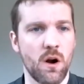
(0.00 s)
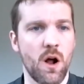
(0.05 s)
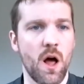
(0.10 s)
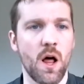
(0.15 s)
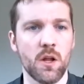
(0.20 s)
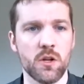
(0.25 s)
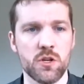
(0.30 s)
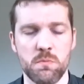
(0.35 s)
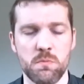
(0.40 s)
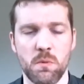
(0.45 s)

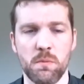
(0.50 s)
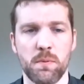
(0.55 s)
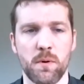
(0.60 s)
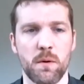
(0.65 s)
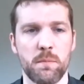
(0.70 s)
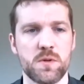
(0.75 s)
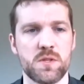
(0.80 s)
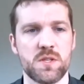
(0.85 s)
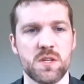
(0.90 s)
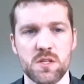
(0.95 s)
eligible
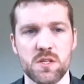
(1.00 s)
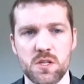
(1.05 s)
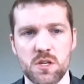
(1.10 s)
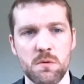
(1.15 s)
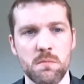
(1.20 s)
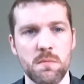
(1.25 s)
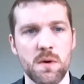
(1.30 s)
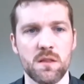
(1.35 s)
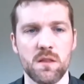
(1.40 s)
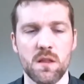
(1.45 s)
purposes and you
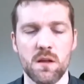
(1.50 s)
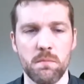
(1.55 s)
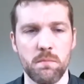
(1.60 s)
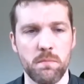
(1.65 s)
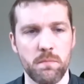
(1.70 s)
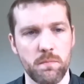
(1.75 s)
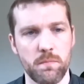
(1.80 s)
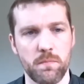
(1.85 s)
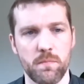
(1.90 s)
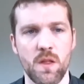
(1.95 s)
meet the
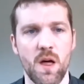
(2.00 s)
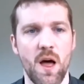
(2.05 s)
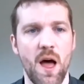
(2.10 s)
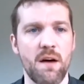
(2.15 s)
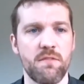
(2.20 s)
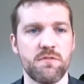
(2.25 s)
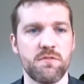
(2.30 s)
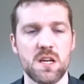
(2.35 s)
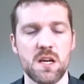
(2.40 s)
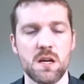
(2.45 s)

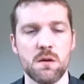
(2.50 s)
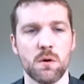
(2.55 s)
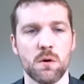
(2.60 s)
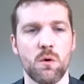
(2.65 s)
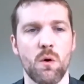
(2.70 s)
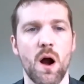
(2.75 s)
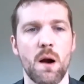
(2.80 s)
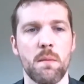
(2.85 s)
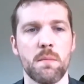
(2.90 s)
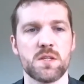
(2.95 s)
FTE
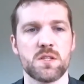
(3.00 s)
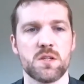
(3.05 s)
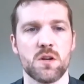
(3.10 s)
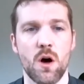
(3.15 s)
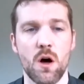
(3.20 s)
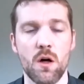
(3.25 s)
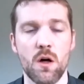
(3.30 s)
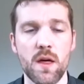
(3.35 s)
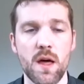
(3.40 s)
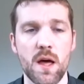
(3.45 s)
requirements and
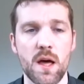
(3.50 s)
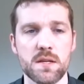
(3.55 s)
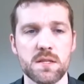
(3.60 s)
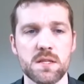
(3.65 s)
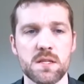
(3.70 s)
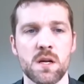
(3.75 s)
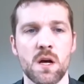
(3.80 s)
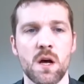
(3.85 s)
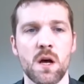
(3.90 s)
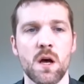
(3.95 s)
all this.